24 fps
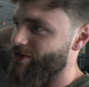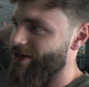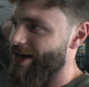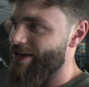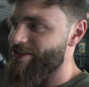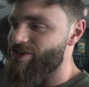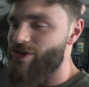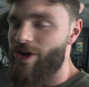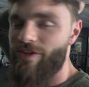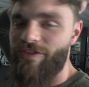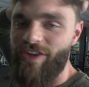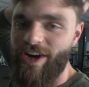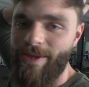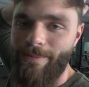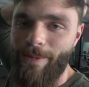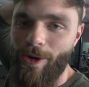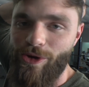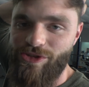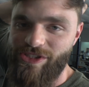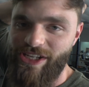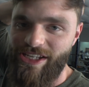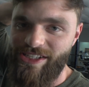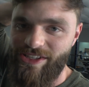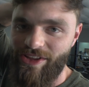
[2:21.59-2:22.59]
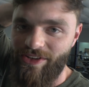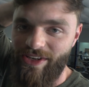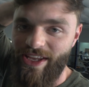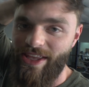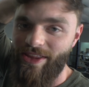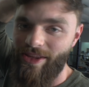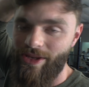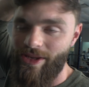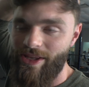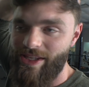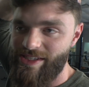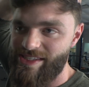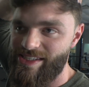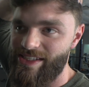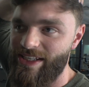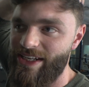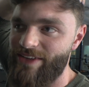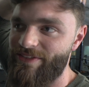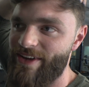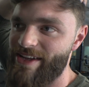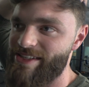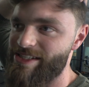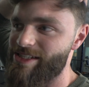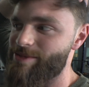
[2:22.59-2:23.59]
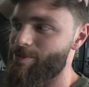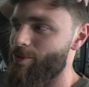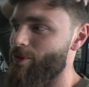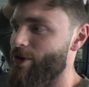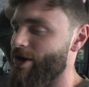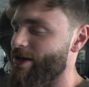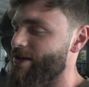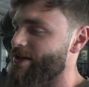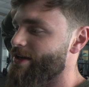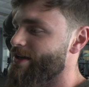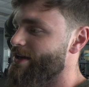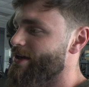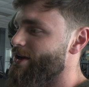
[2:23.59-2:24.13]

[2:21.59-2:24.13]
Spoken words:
and I saw a funny post the other day that it solidifies this point